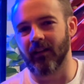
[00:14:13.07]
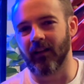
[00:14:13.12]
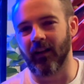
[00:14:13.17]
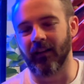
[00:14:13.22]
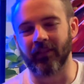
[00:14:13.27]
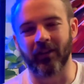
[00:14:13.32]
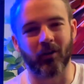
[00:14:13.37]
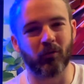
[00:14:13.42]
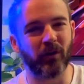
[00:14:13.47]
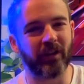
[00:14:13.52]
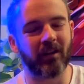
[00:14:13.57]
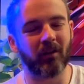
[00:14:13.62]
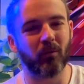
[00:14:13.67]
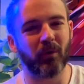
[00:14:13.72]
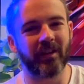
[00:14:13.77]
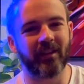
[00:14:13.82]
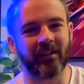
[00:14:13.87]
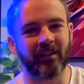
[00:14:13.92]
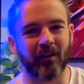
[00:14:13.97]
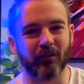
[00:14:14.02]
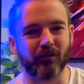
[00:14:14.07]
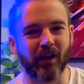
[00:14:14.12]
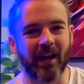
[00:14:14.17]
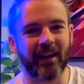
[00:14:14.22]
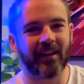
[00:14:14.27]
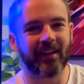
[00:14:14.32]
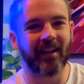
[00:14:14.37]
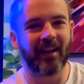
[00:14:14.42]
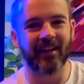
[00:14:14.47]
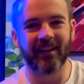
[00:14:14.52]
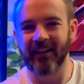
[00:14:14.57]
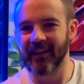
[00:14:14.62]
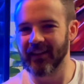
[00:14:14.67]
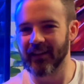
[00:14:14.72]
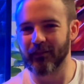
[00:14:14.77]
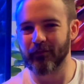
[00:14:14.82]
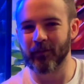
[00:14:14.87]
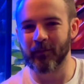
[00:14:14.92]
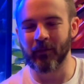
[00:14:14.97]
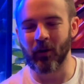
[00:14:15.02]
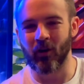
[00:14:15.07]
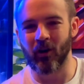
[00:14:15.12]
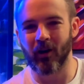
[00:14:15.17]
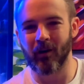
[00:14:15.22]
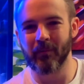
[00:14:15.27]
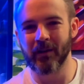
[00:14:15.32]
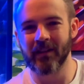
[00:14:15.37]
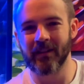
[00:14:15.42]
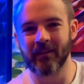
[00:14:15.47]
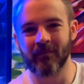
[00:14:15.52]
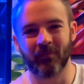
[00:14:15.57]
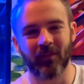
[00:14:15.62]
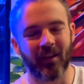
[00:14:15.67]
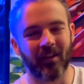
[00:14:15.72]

And the quicker we can eradicate ick from the hobby,